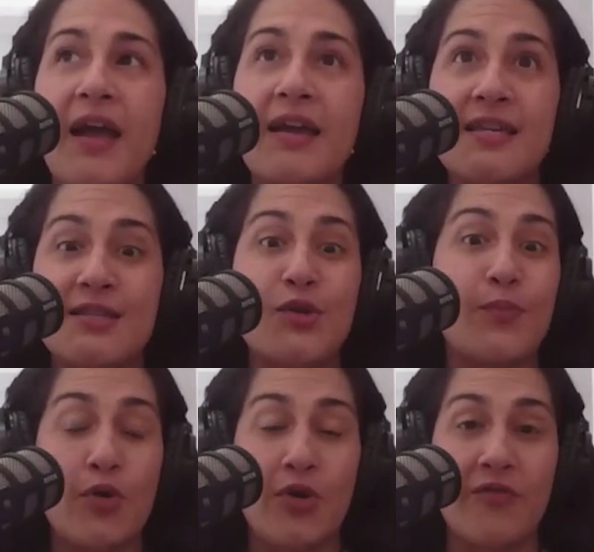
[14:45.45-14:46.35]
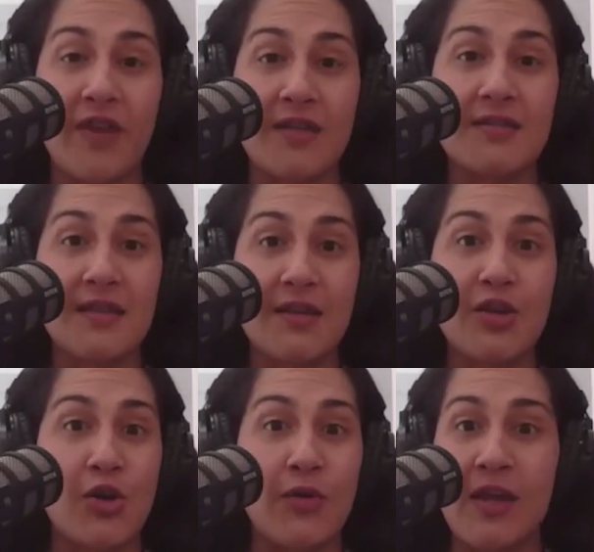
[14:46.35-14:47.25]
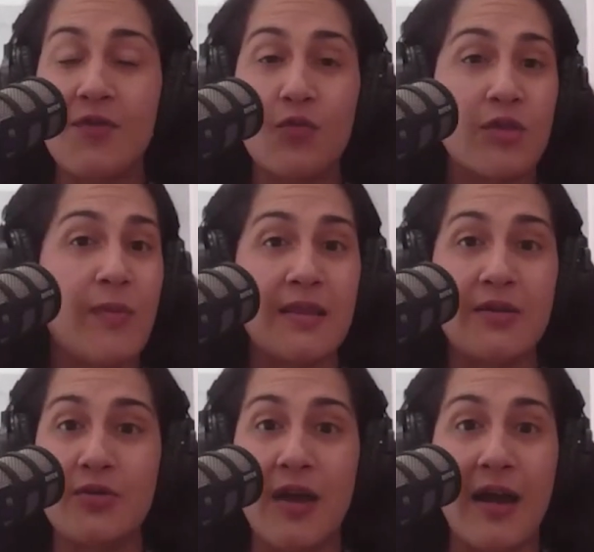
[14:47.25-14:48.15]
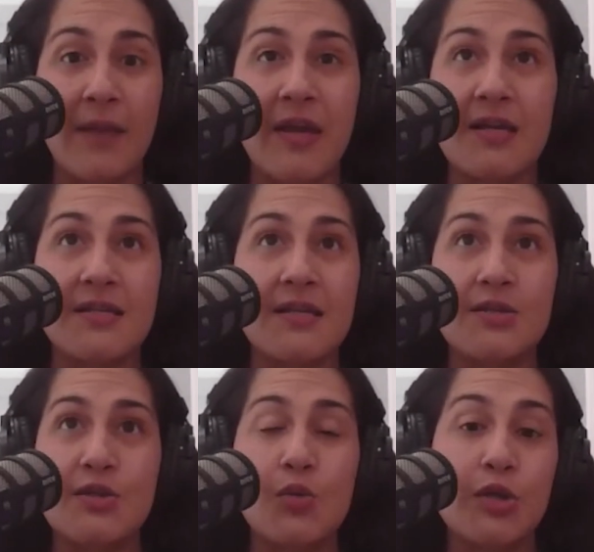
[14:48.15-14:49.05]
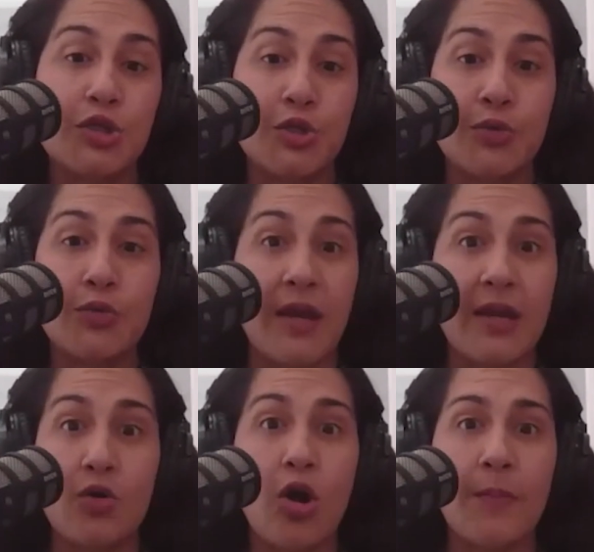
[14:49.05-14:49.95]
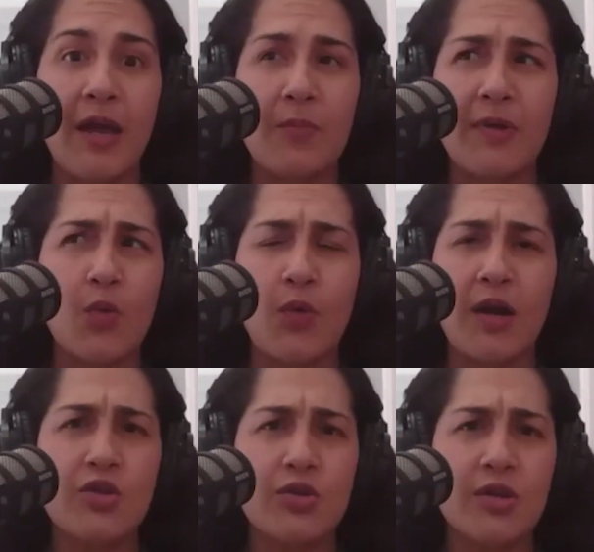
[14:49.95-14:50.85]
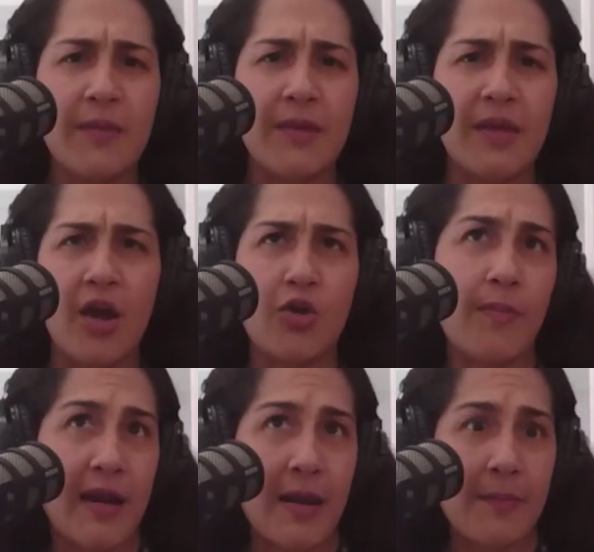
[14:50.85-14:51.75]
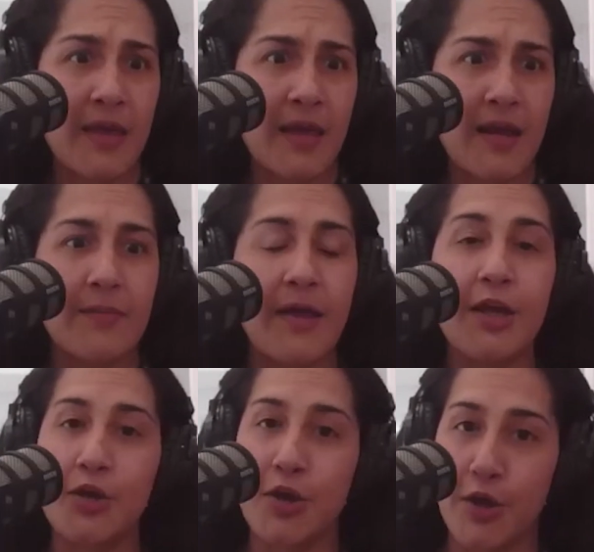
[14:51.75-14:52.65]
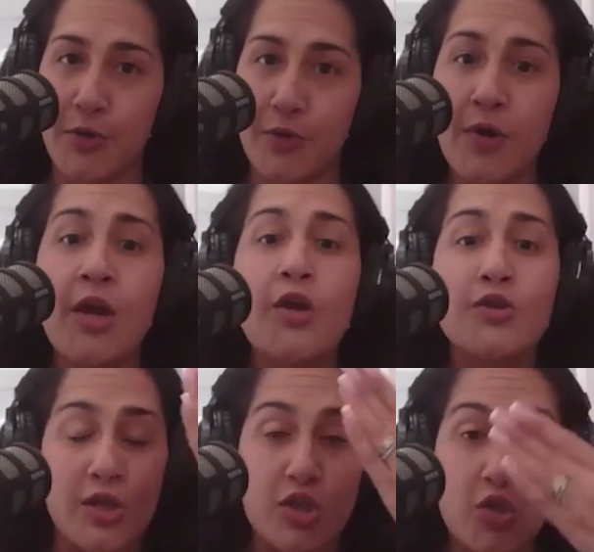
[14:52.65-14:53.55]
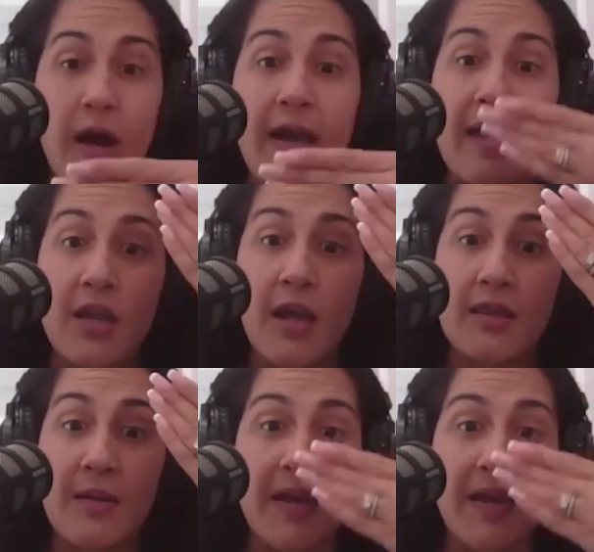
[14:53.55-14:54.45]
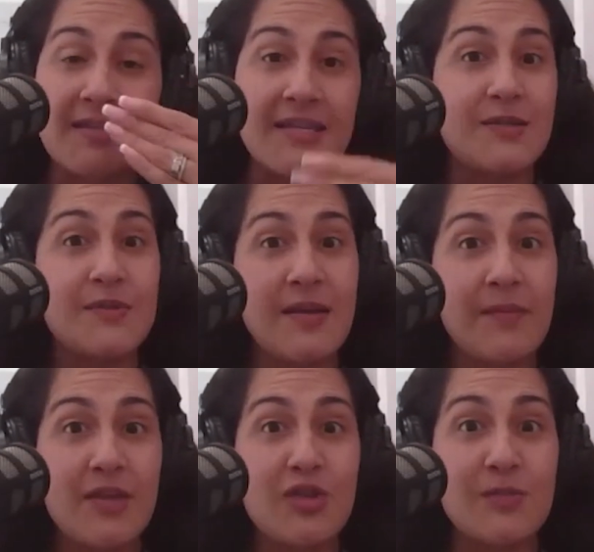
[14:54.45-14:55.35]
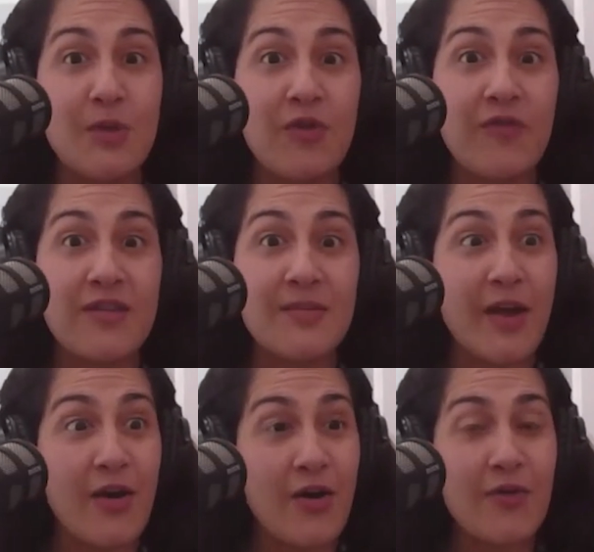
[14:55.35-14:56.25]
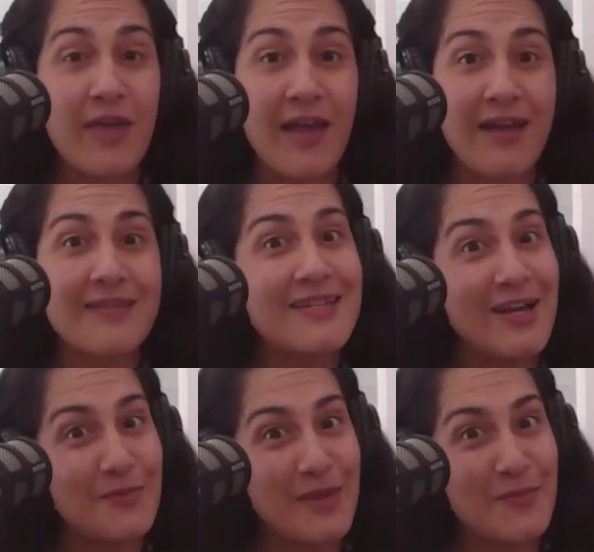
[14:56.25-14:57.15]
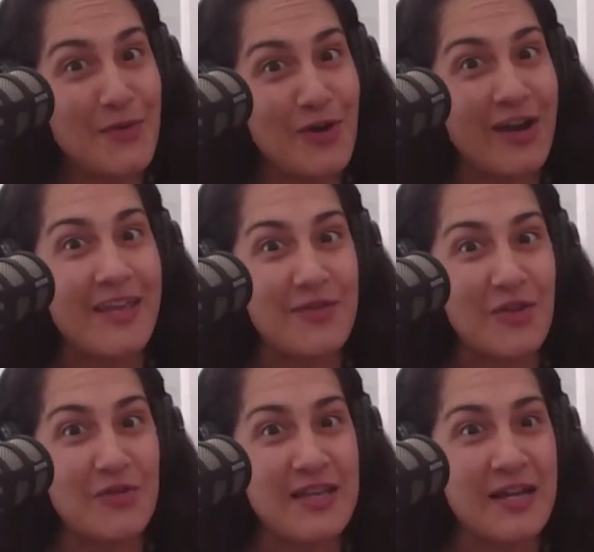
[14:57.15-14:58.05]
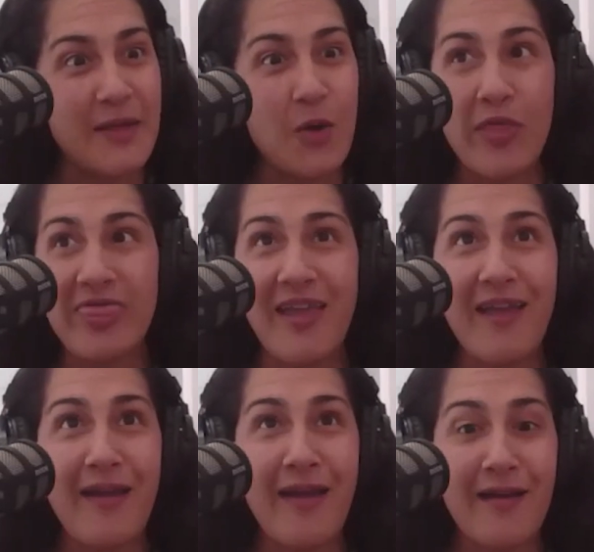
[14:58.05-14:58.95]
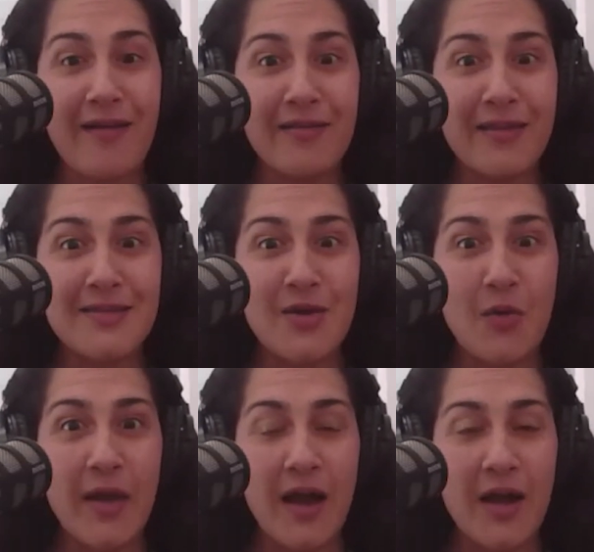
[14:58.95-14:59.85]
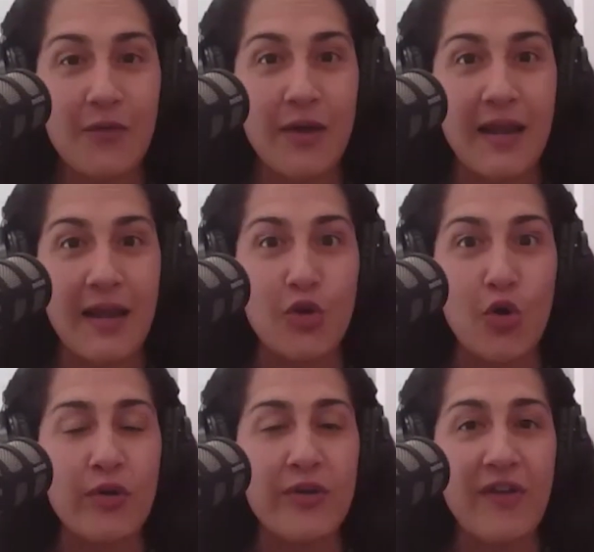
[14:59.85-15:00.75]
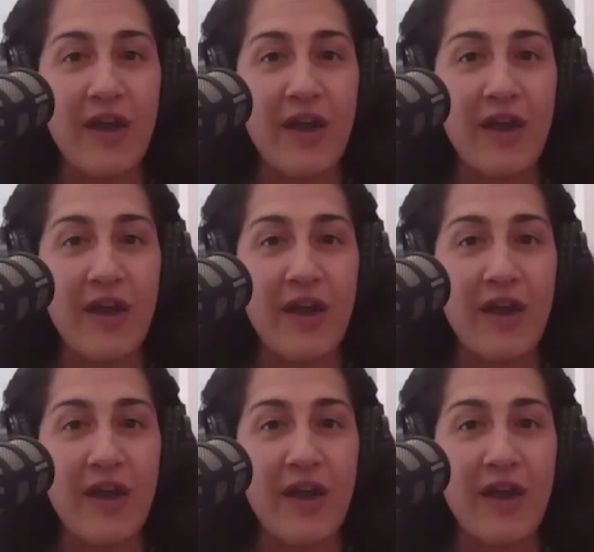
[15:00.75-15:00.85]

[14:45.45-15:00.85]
I say it's the poker face, you know, even with my little guy, because he is so in tune and he'll call me out and be like, why did you look at me? Are you mad at me? And I'm like, no. So I try, and the minute he tells me something, just poker face, I'm like, oh yeah, tell me more. Even though inside I'm like, what the hell is going on right now? You're only